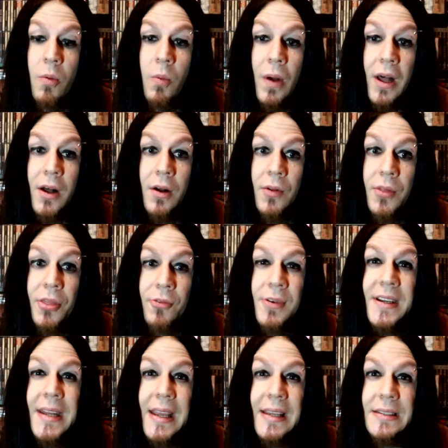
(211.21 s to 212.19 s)
Well,
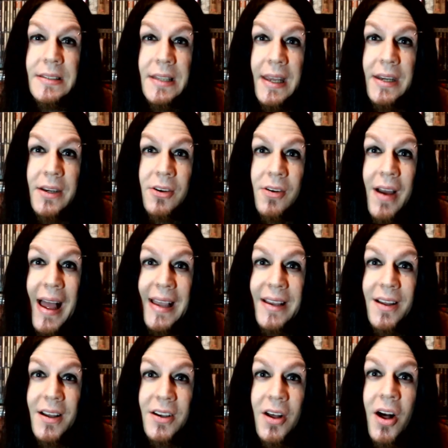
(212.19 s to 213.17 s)
three days later, I
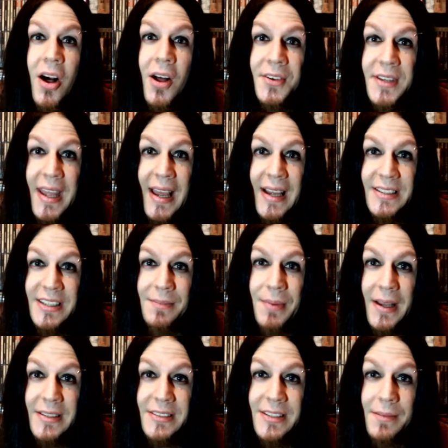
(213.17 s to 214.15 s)
got contacted
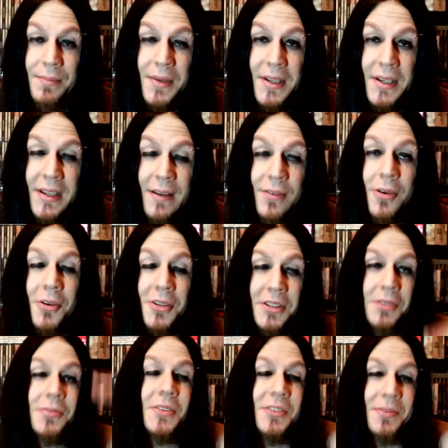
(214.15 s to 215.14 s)
by somebody. Of
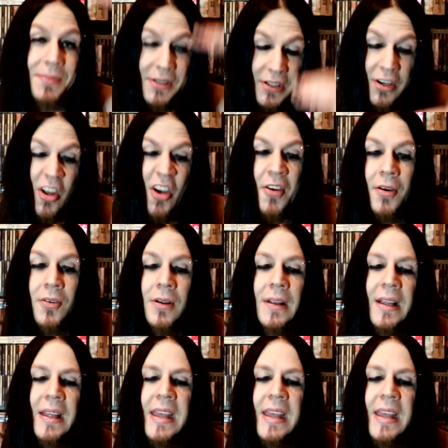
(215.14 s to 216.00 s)
course, this was a much longer